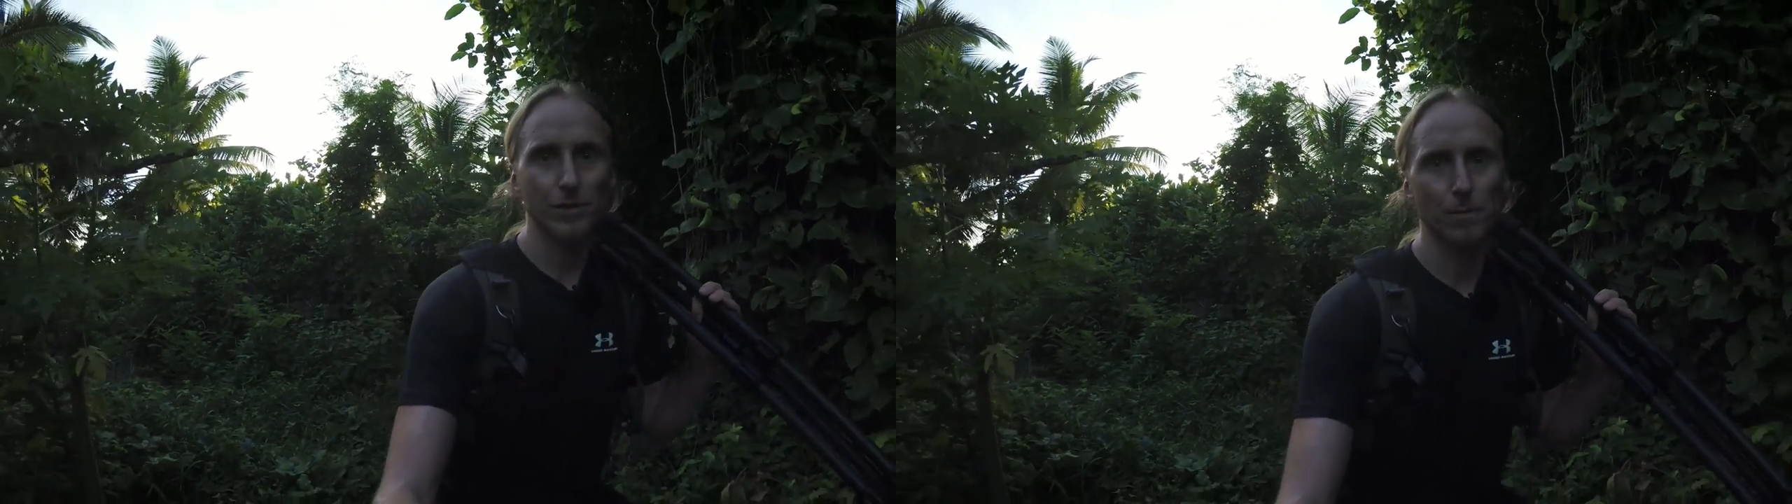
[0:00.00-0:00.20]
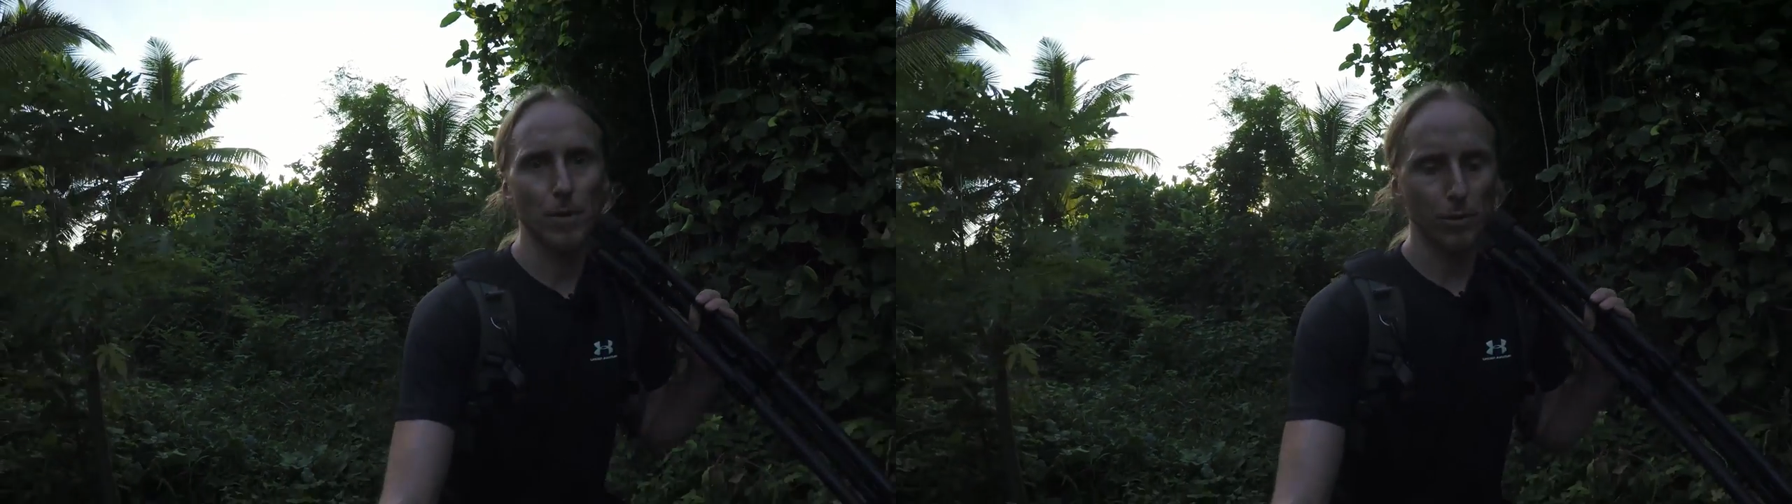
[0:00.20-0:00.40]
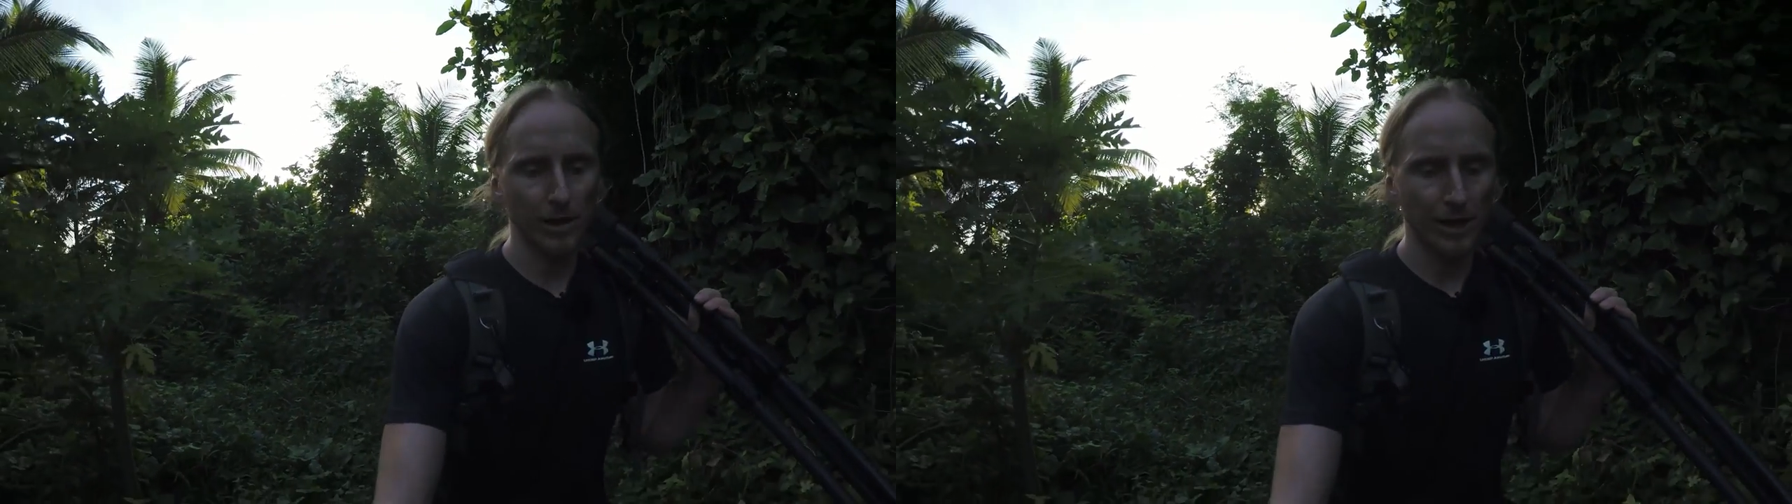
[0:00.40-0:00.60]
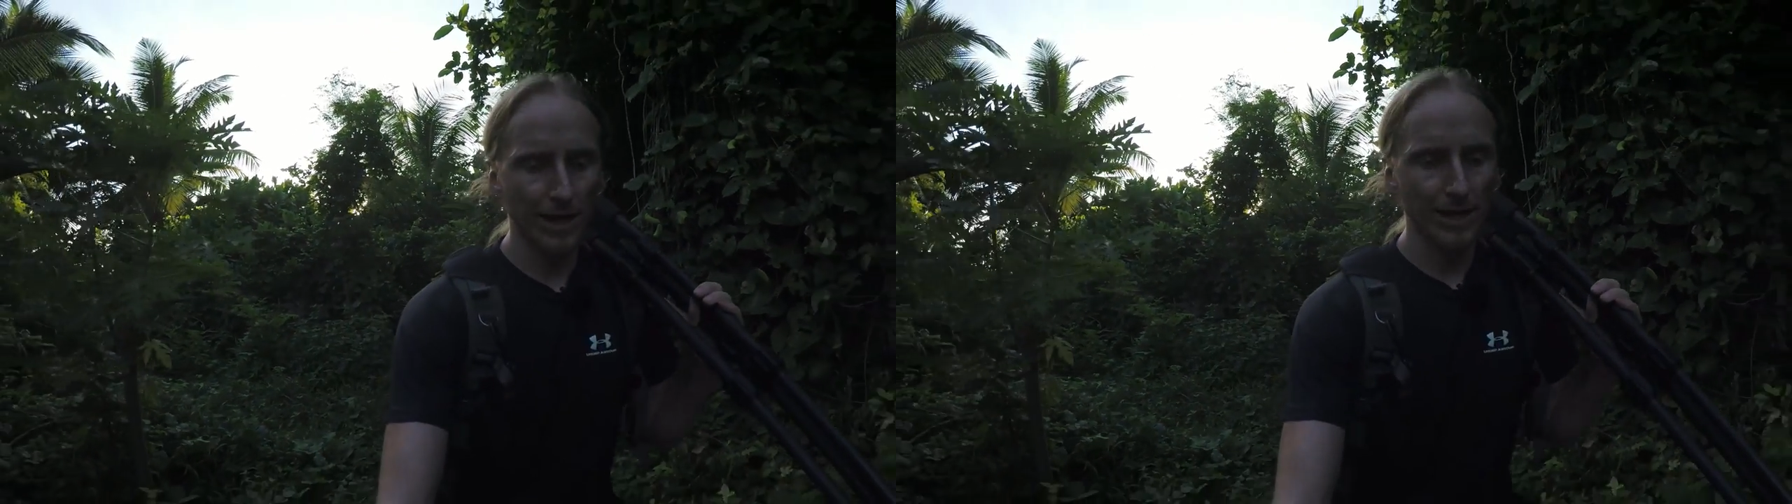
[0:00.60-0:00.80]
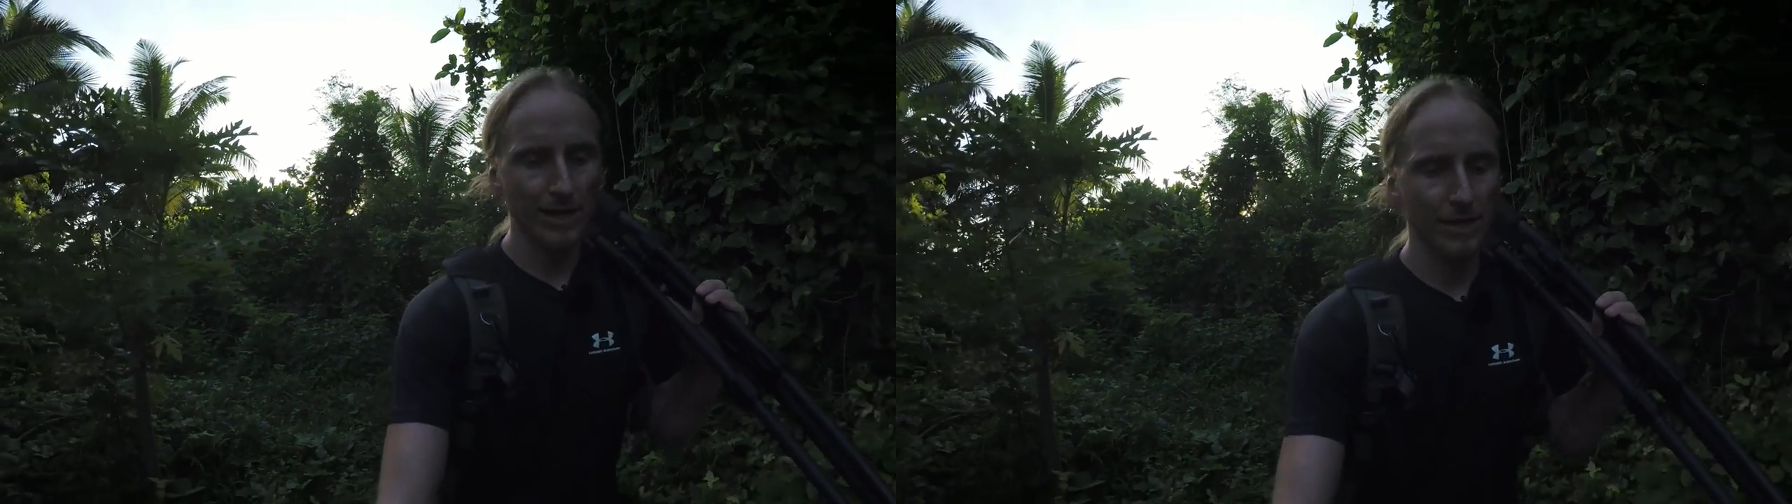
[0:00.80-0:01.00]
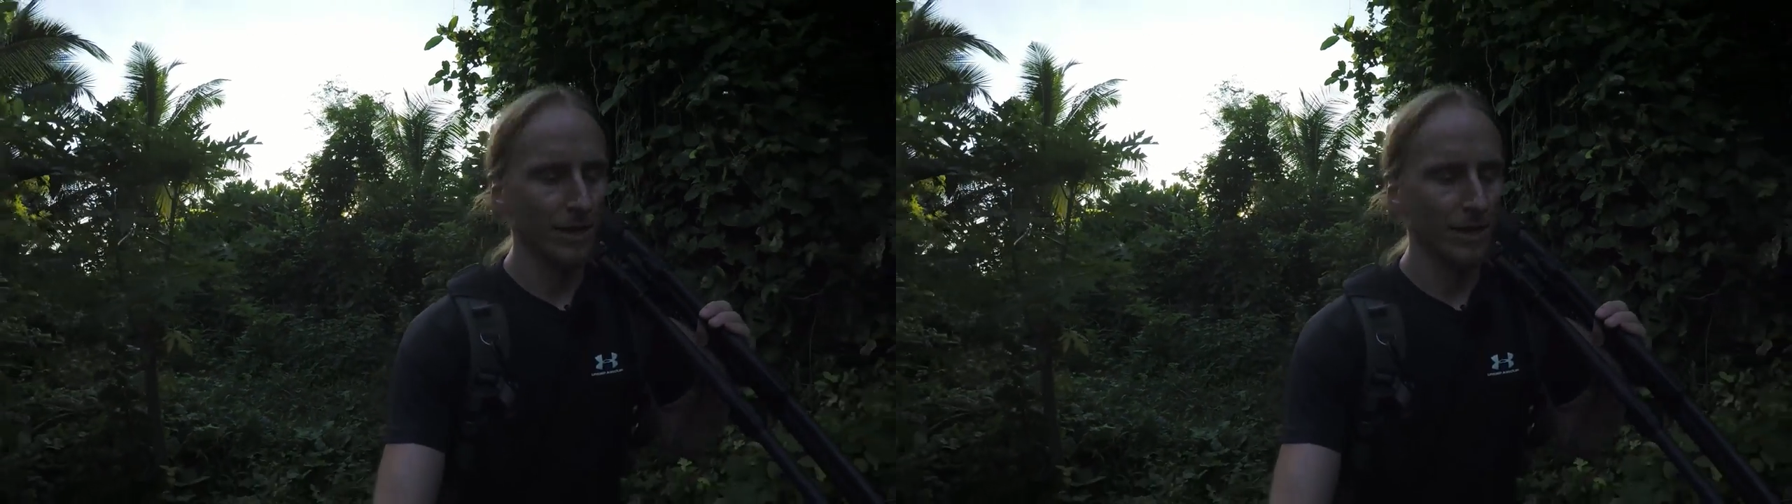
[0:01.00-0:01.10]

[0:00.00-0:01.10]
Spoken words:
tomorrow again